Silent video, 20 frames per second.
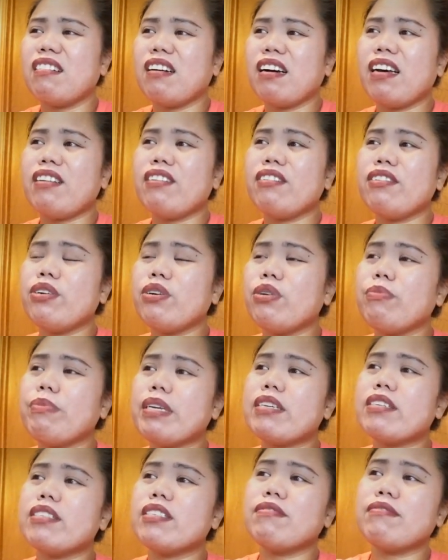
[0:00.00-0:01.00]
I don't know,
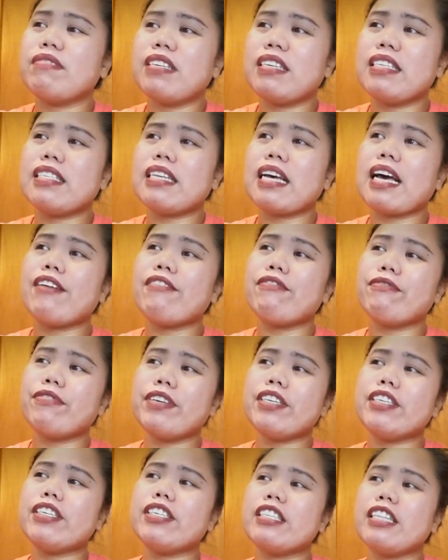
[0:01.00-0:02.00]
because of this I
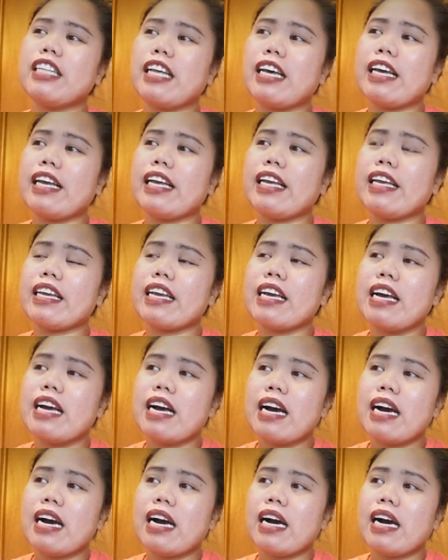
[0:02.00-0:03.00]
feel like
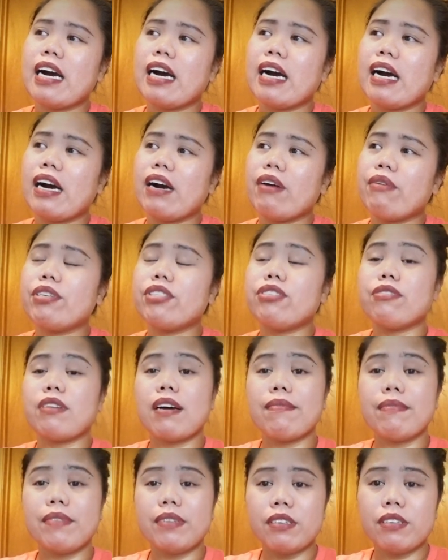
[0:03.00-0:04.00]
I want to
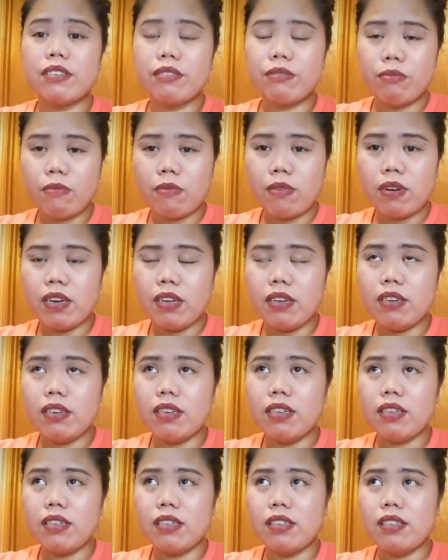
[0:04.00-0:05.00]
have another one,
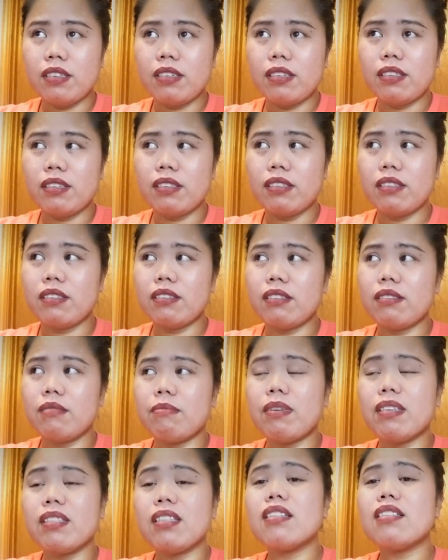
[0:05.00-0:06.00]

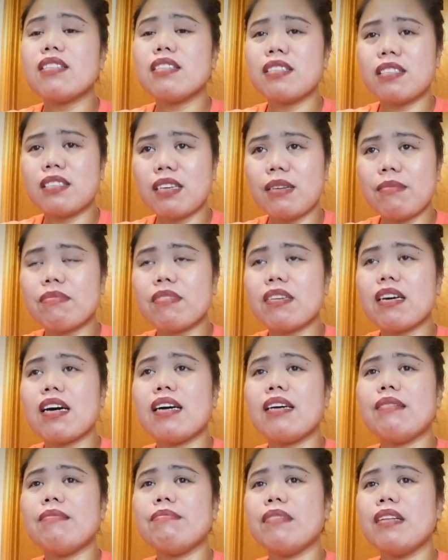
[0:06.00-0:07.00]
but at the same
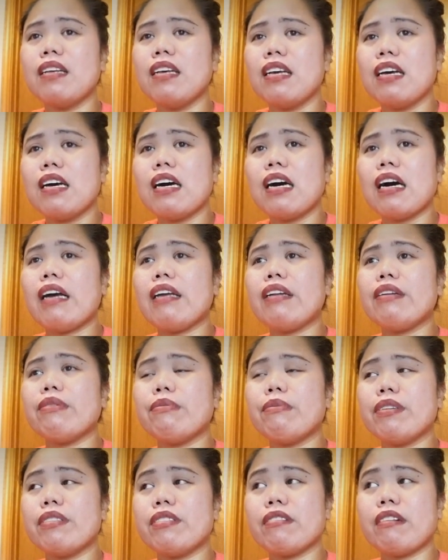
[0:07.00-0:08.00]
time I
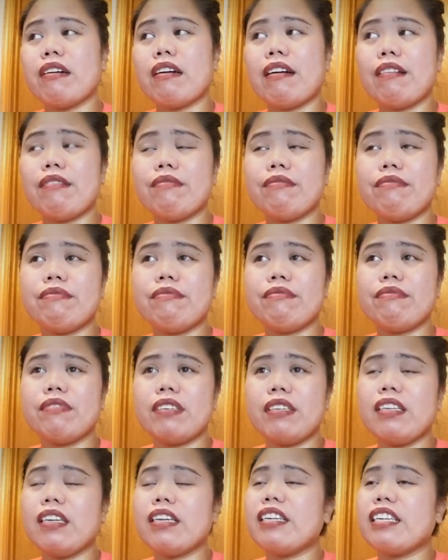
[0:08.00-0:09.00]
don't want to have
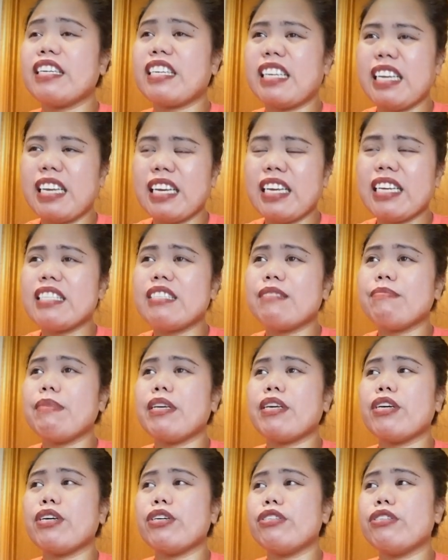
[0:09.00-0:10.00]
another kid
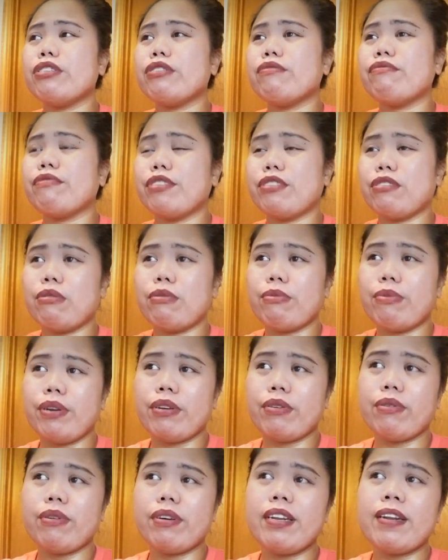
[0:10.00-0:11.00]
because of what's
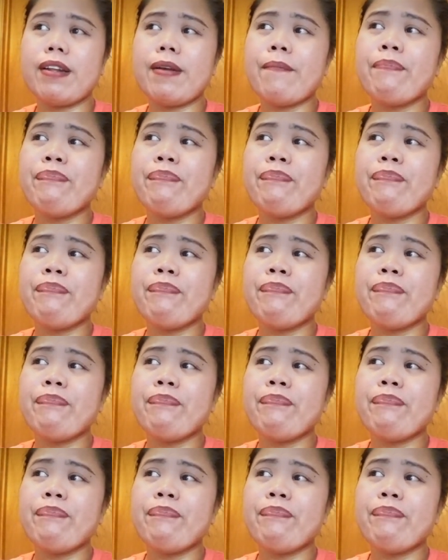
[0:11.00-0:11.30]
going on.